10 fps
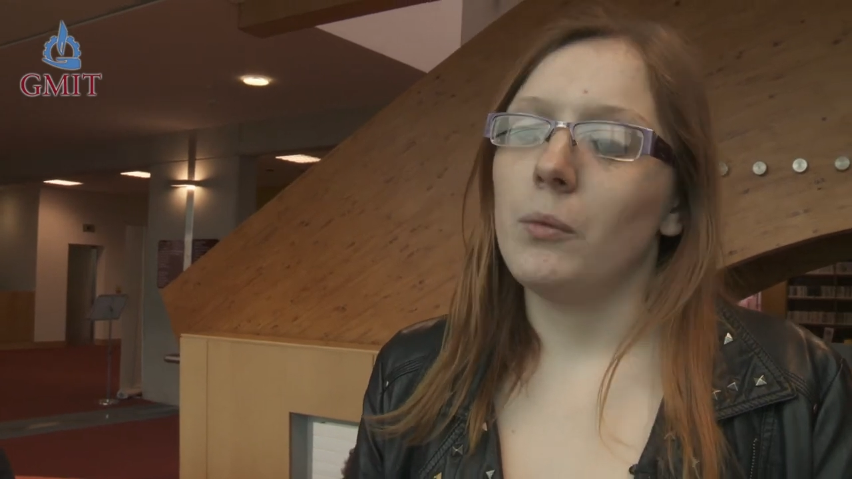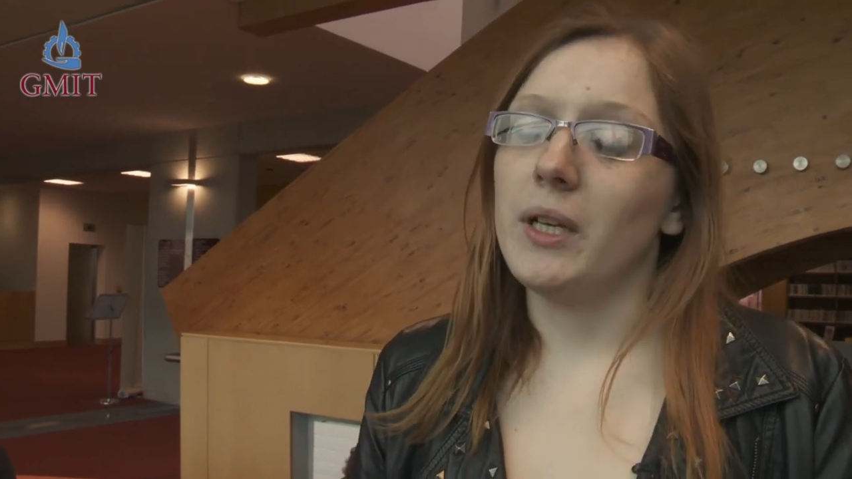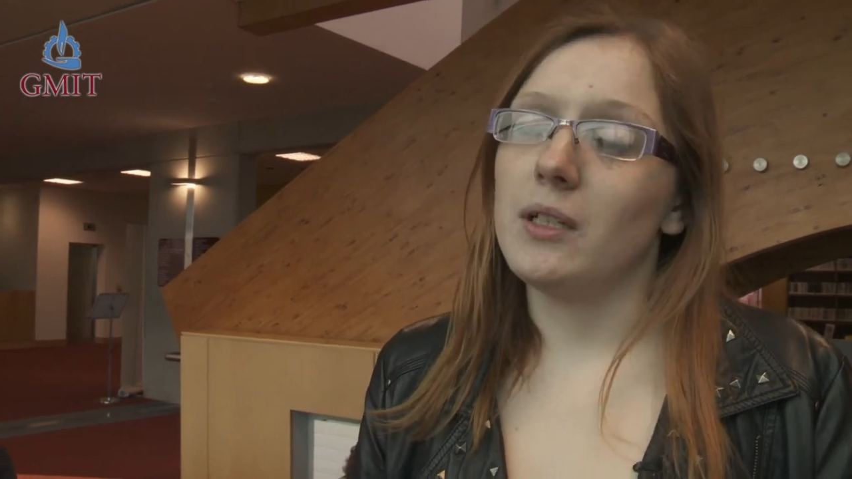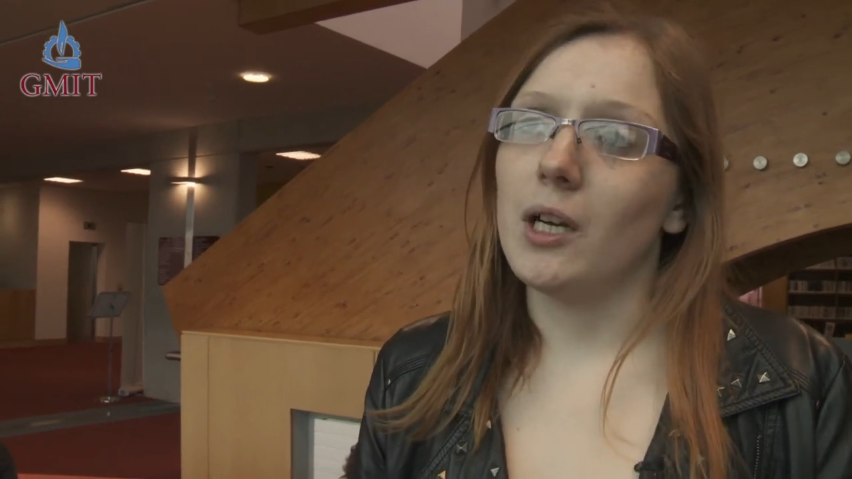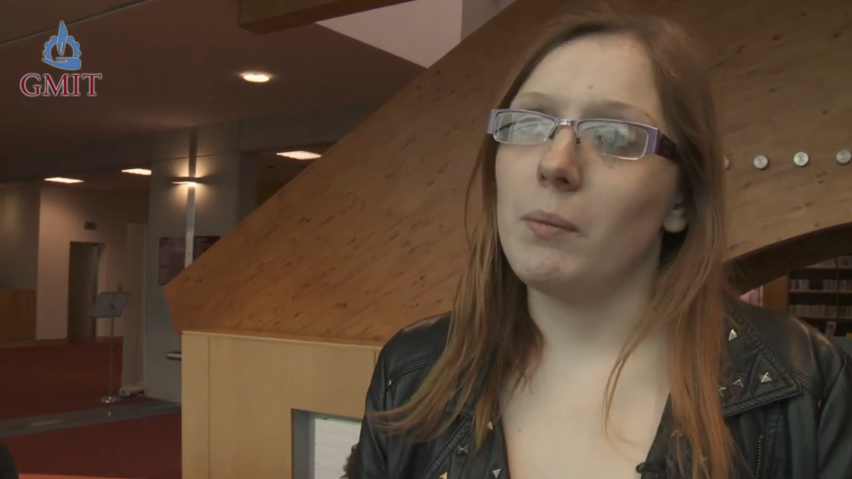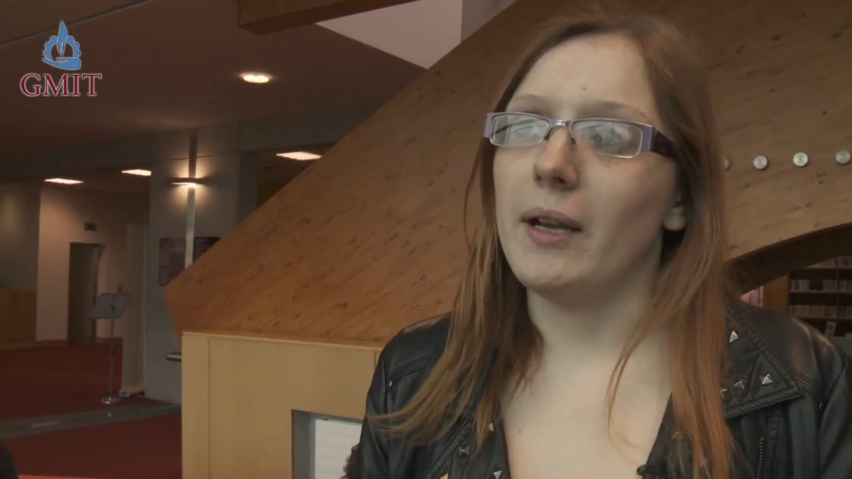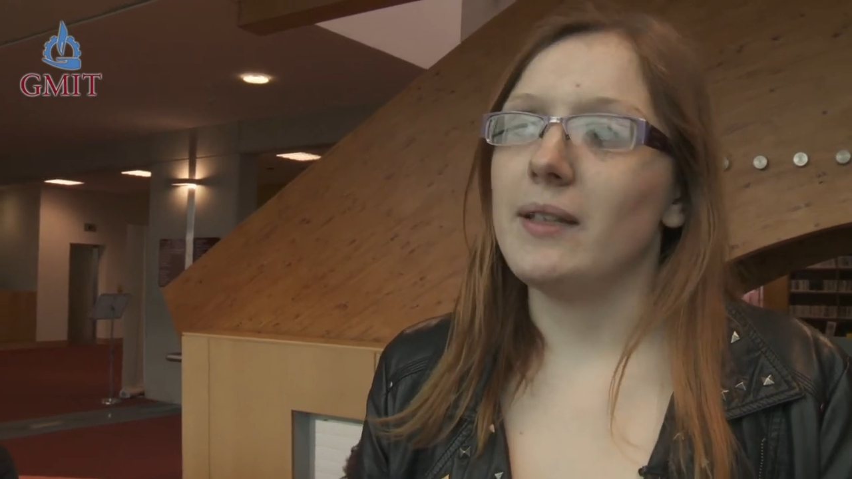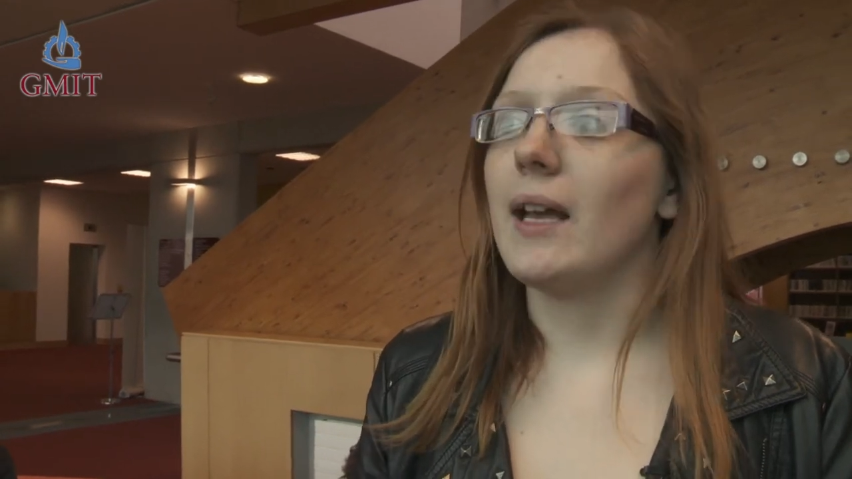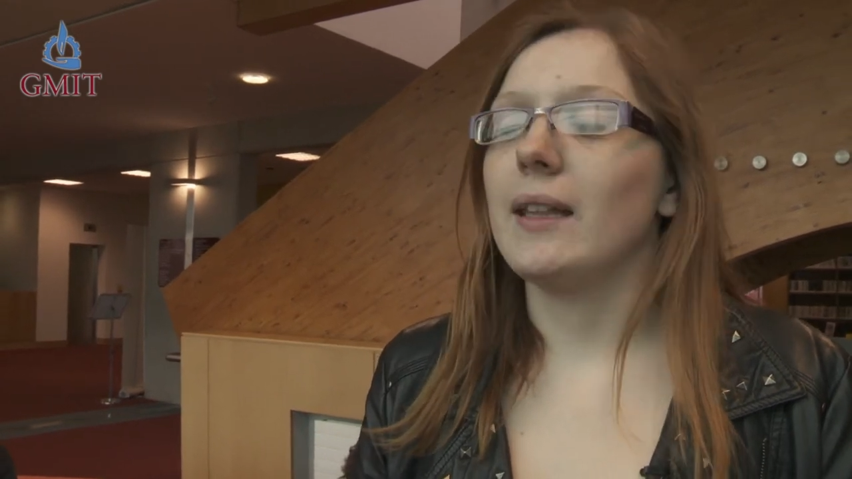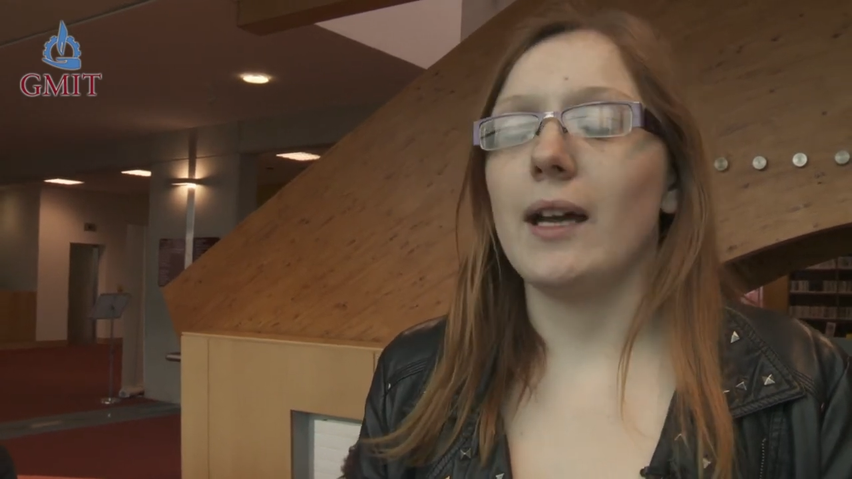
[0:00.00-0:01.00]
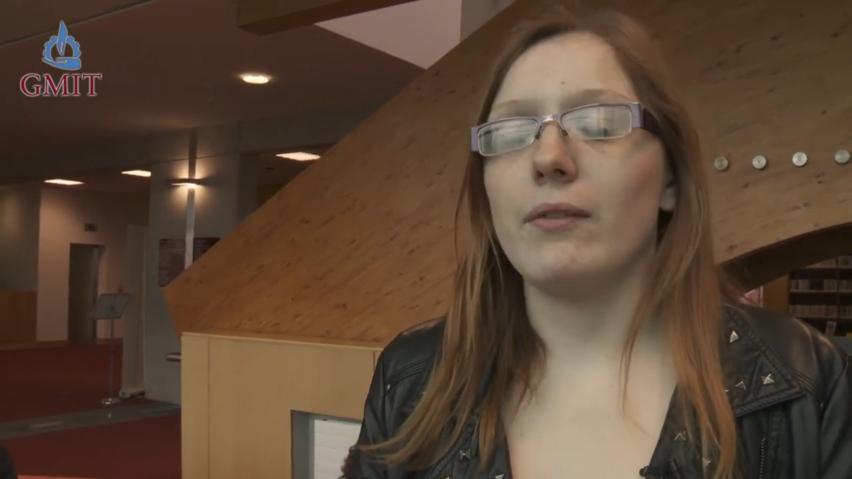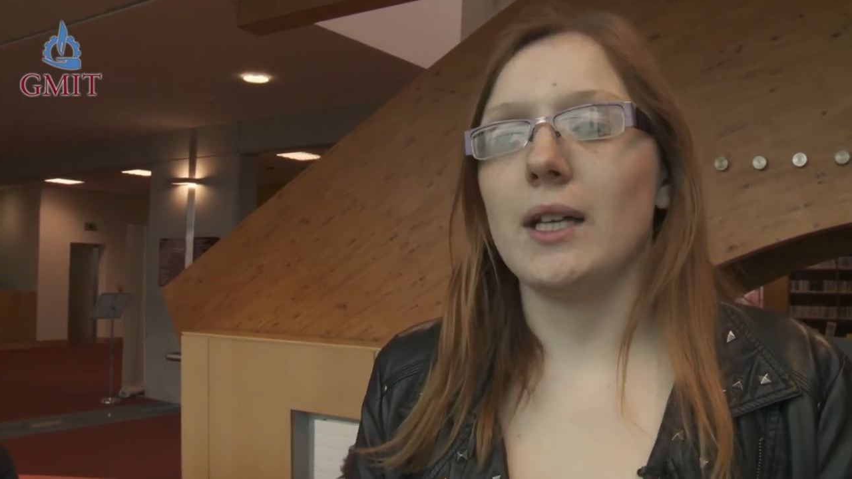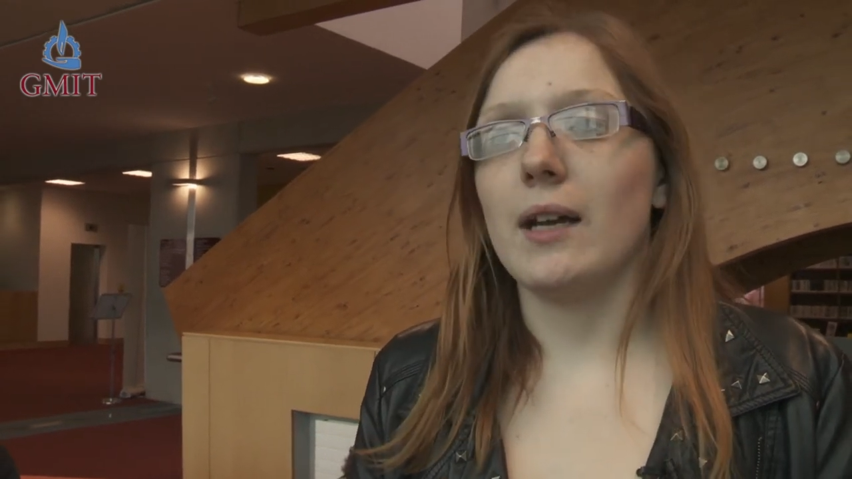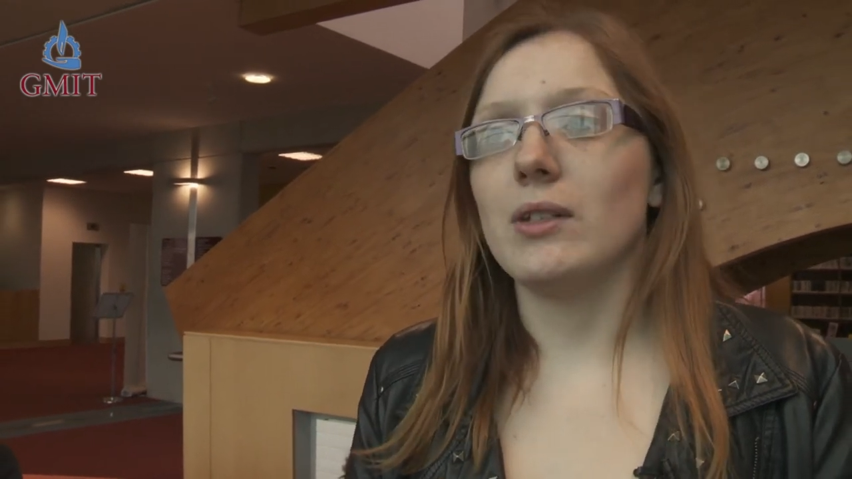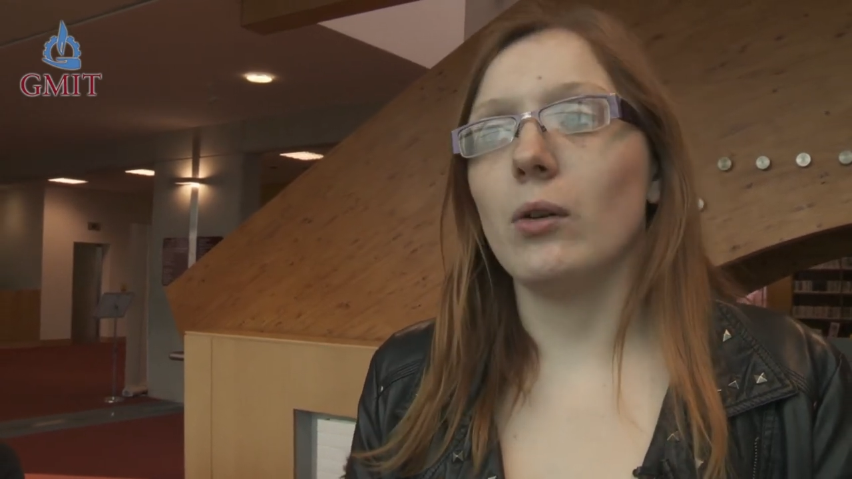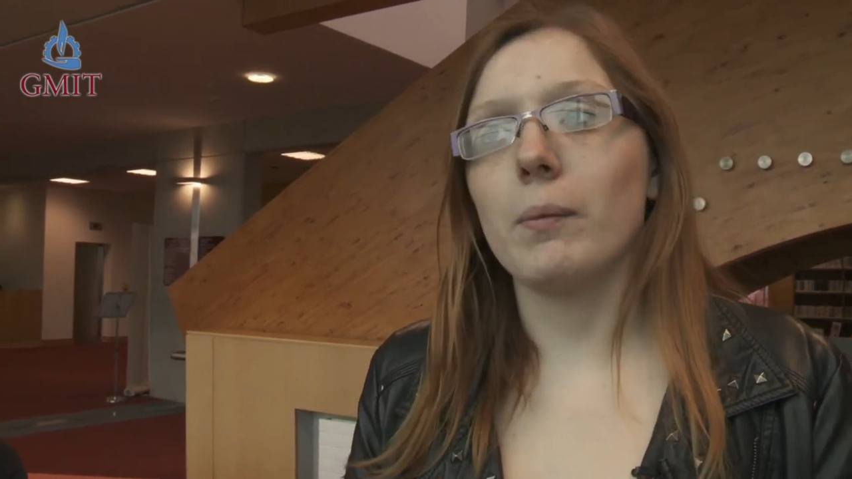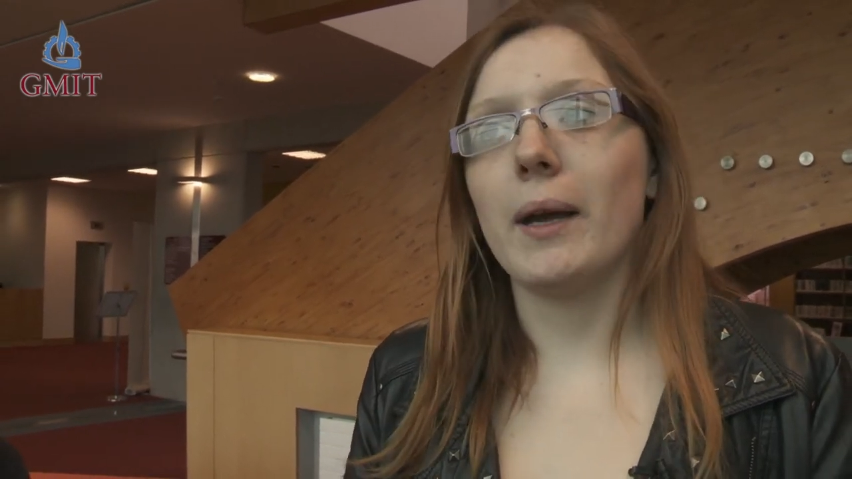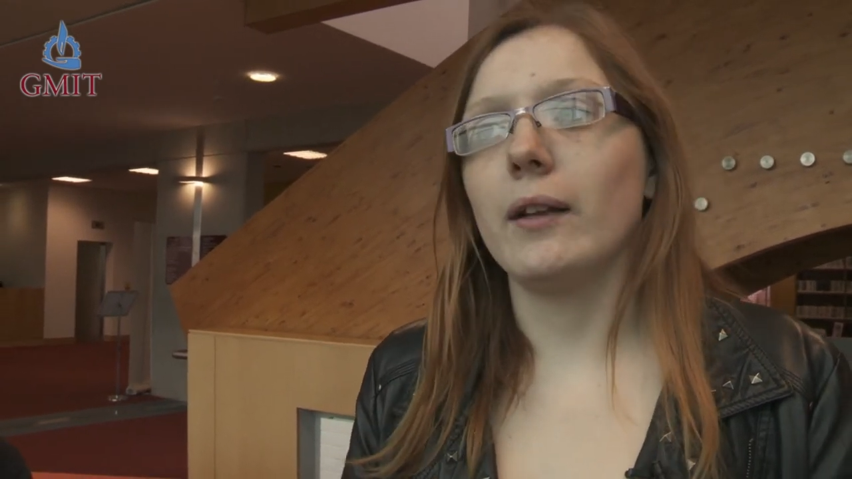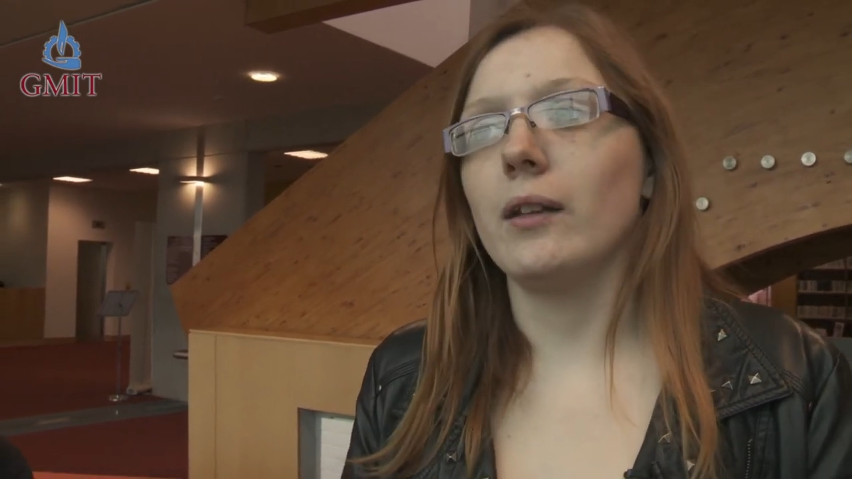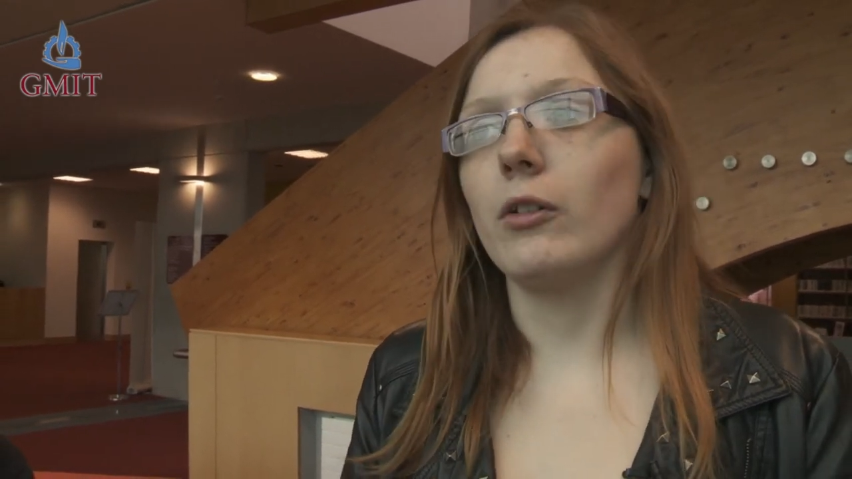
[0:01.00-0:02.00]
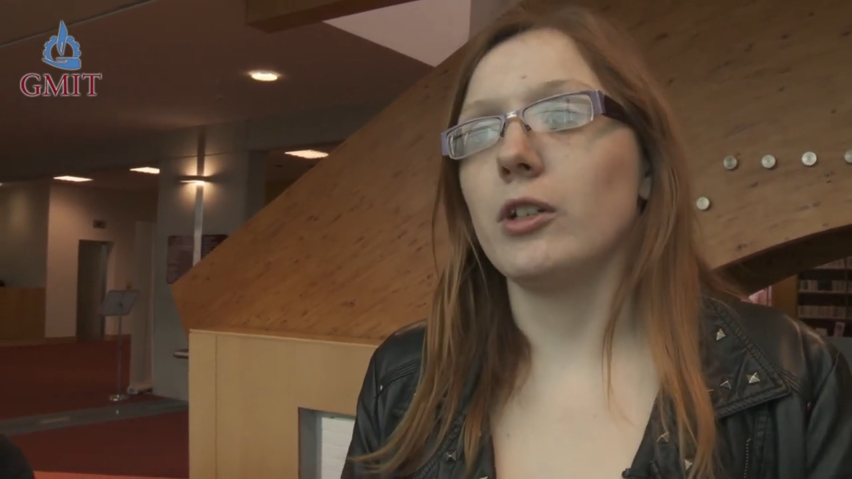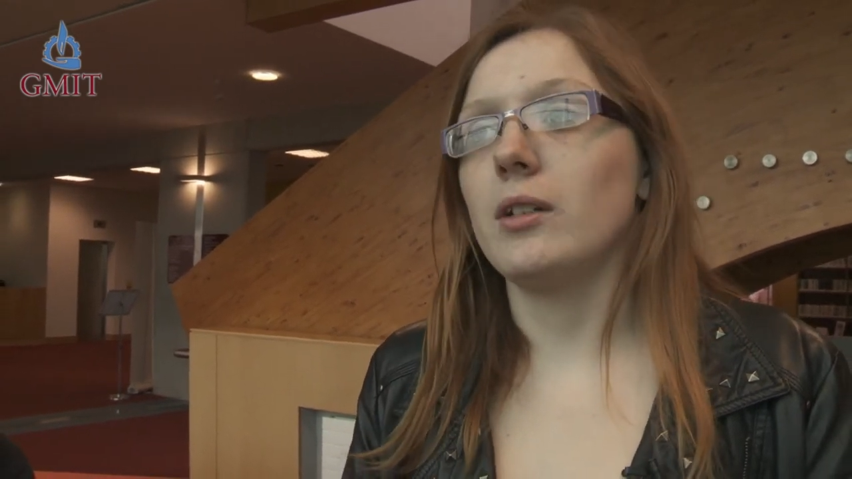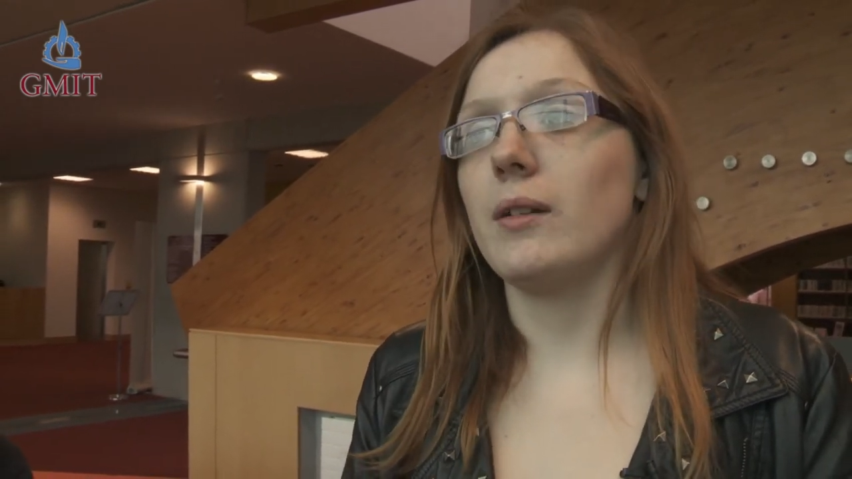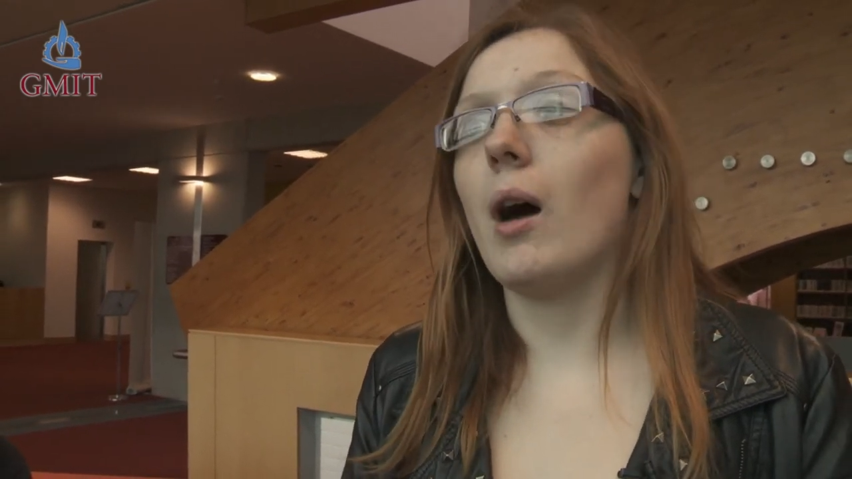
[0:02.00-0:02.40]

wind turbines and they have to have solar panels in order to